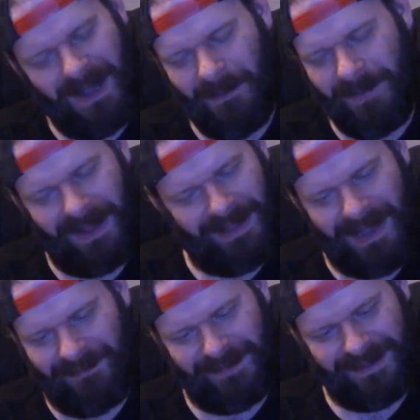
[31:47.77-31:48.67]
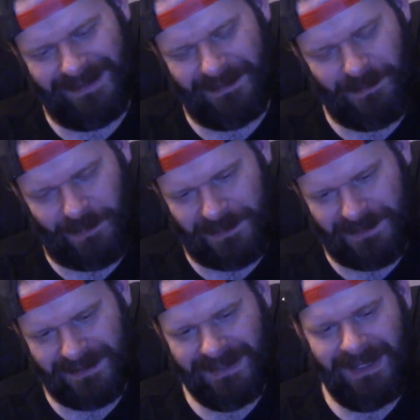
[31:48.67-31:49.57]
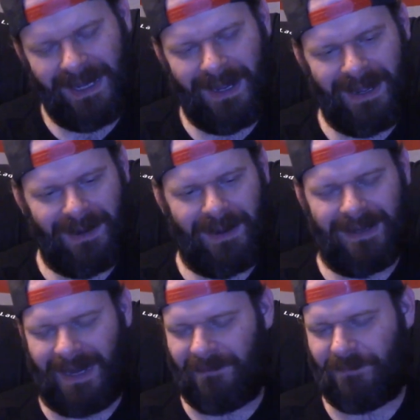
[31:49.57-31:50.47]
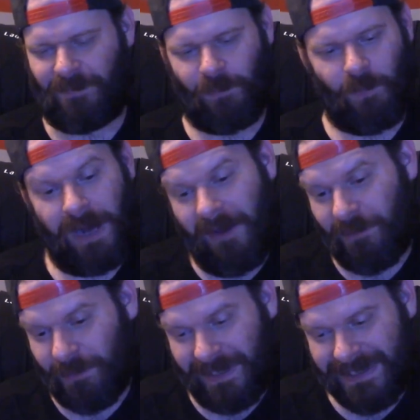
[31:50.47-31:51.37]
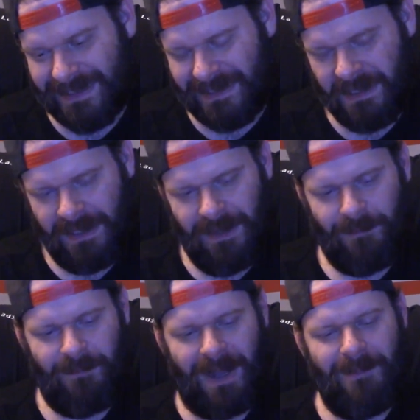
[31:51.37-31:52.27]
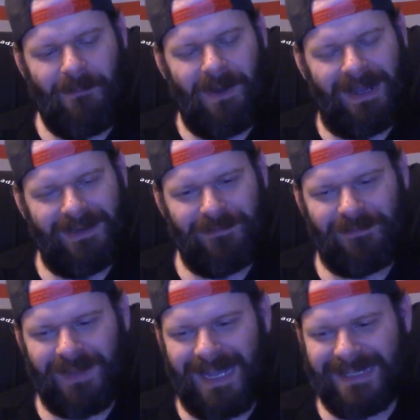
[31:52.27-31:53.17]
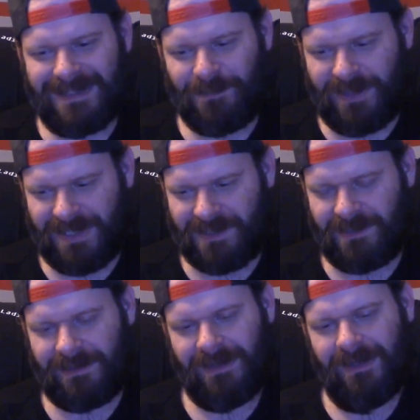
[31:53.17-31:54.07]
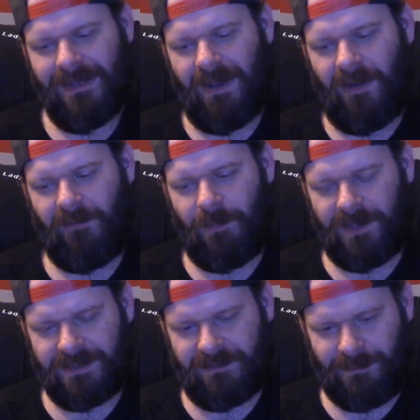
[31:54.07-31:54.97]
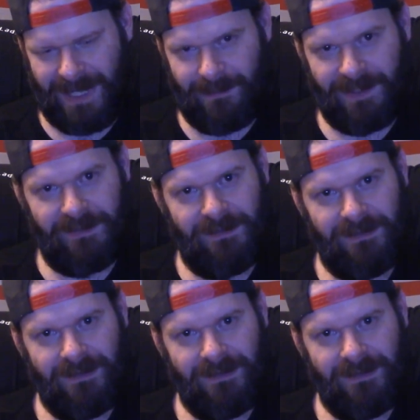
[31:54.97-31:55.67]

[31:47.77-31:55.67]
I'm not laughing at the abortion. I, I, for whatever reason, my mind flashed a picture of a bunch of babies